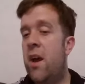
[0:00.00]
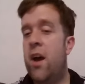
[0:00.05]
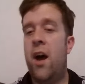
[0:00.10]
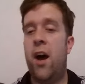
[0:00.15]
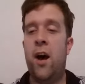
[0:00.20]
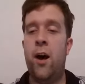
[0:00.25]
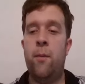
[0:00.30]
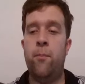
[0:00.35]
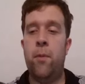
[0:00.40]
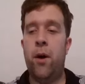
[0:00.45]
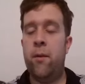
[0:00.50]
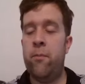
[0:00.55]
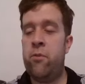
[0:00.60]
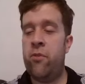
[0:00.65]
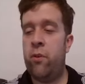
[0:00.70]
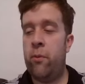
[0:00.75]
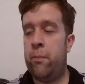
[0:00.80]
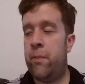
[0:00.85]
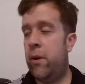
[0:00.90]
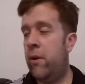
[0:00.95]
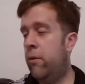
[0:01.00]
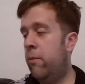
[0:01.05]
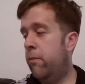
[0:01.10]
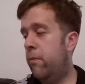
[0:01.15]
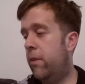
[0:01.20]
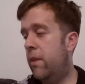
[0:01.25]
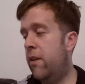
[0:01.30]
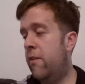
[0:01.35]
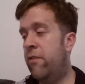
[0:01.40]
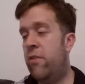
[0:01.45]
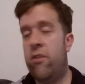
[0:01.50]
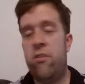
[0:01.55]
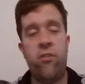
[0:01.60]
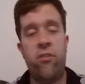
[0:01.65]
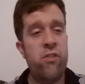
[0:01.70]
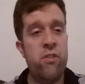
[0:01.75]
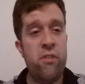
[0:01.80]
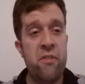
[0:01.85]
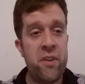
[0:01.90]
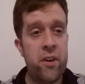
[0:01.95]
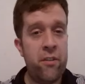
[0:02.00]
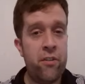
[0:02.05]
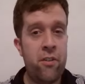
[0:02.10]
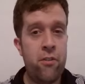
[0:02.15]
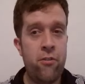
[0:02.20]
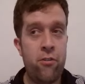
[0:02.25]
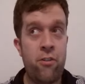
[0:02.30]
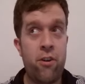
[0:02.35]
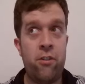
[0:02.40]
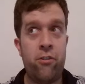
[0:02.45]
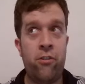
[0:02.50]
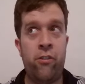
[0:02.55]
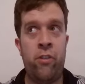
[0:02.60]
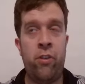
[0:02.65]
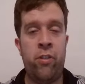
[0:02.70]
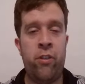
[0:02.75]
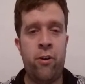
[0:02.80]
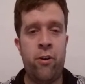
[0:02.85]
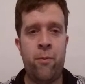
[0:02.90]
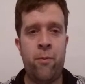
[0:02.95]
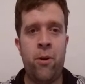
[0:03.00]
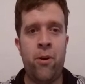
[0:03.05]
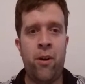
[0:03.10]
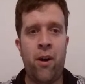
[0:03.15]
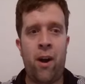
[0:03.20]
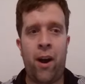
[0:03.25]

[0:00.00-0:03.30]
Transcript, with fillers: Um, I'm still Bill. If this is your first introduction to Thermo,